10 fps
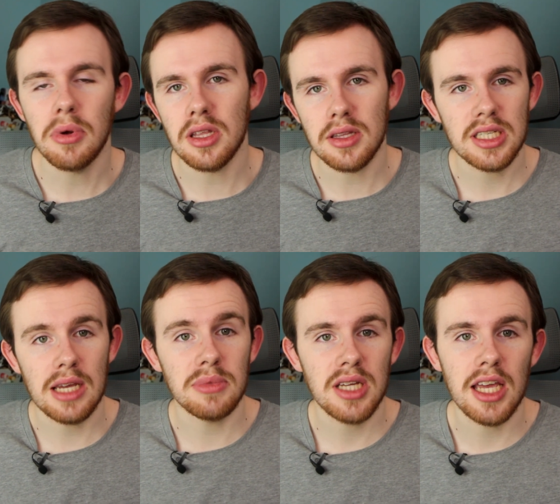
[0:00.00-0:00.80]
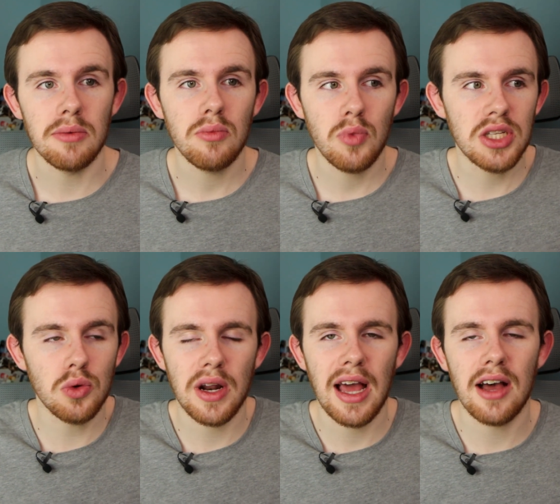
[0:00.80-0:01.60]
But at the same time, we
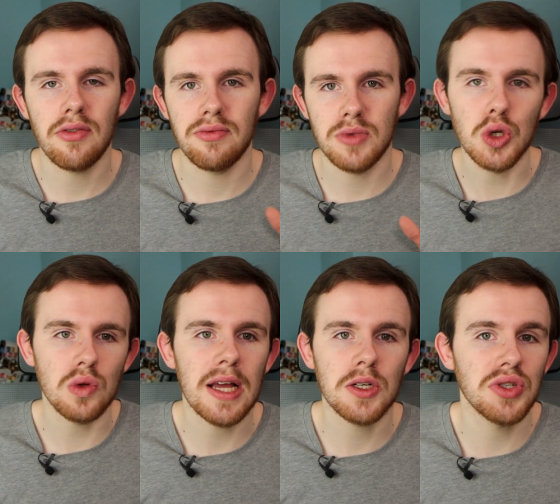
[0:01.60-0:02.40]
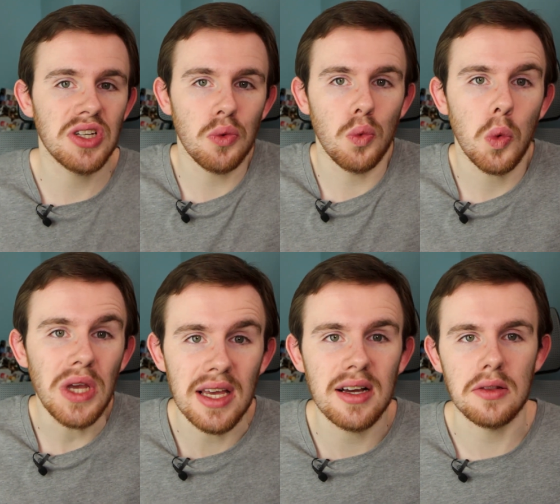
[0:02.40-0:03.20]
don't have 2 lectures in a
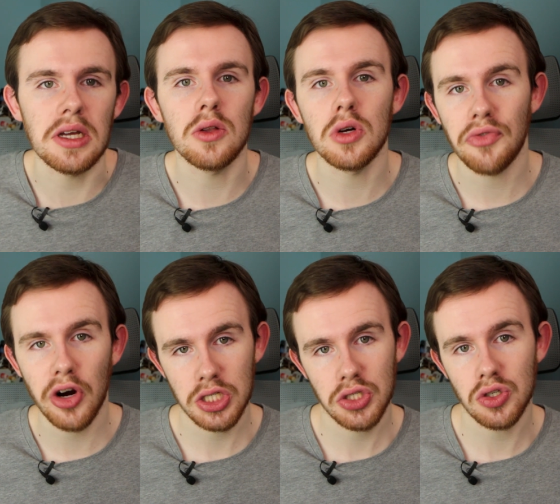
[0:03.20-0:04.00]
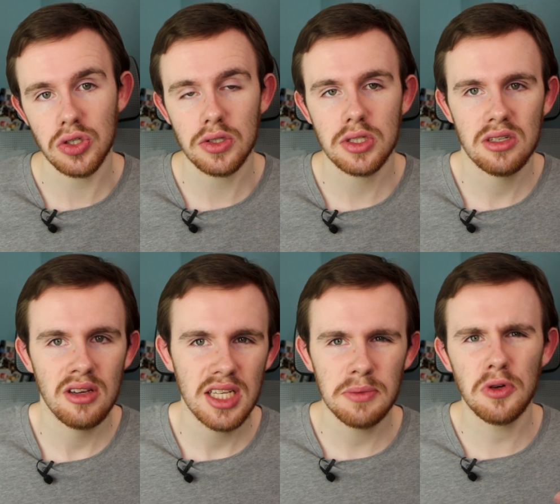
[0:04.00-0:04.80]
week, like a lot of art students.
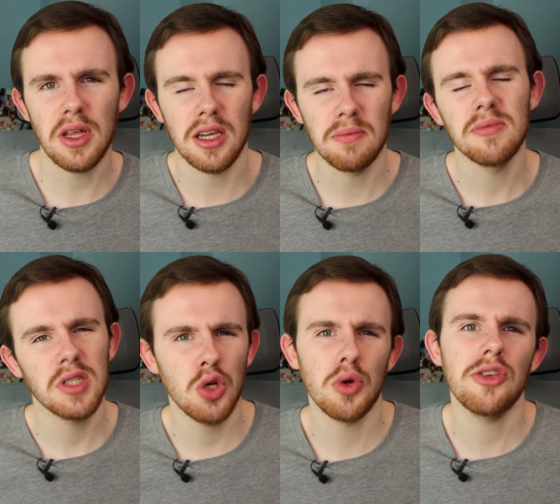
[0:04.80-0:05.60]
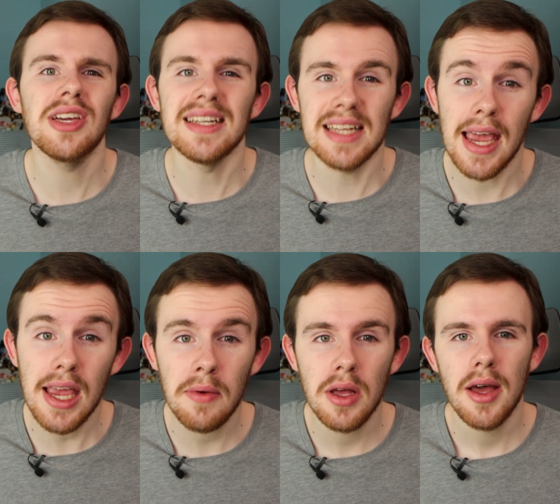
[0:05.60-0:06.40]
It's more like 2 or 3 a
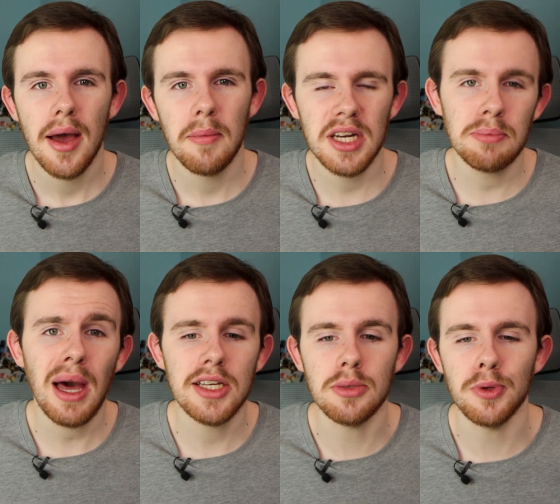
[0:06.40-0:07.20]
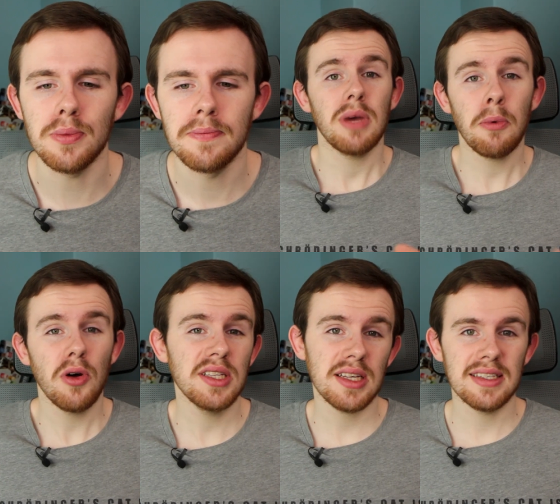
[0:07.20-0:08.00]
day, but it's manageable. My
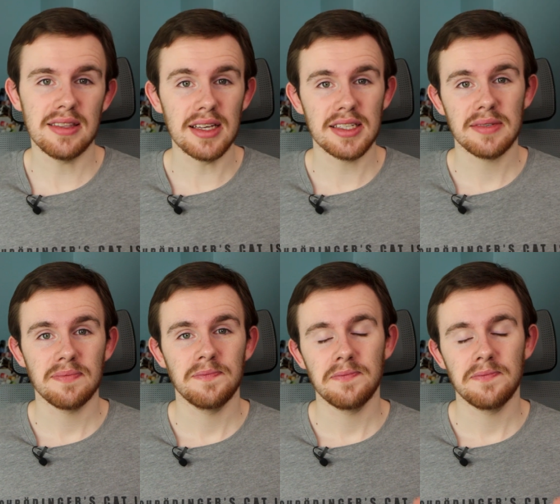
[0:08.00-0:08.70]
point is this.